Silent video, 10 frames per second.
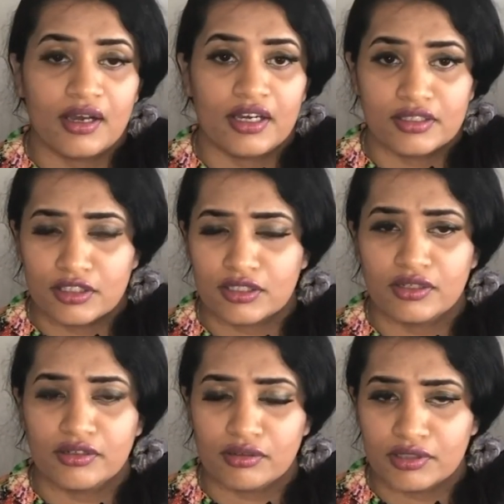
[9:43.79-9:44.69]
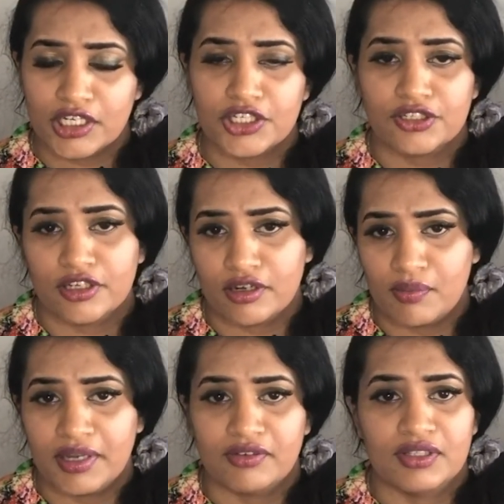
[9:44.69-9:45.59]
it's changed a little
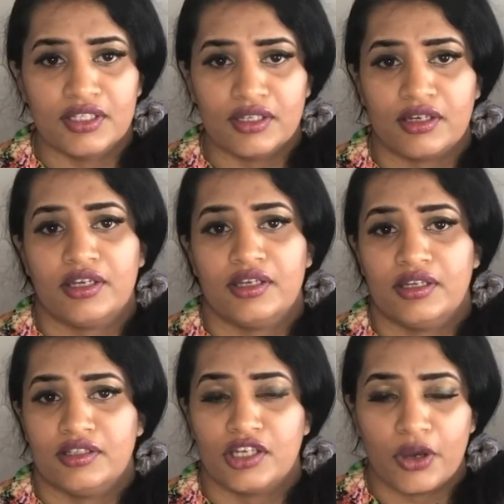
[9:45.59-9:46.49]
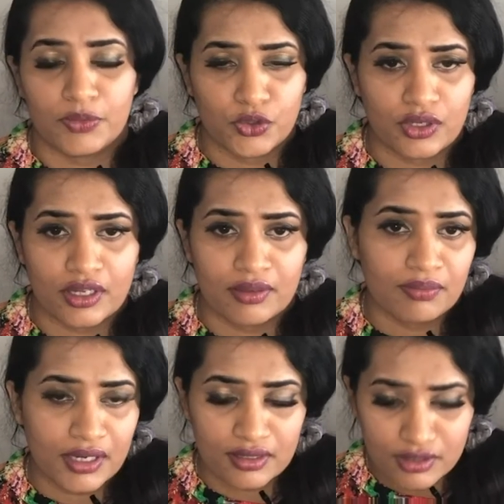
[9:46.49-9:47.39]
bit with the time to time,
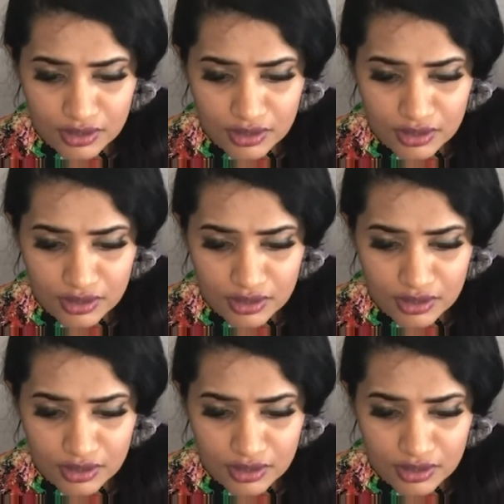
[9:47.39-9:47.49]
but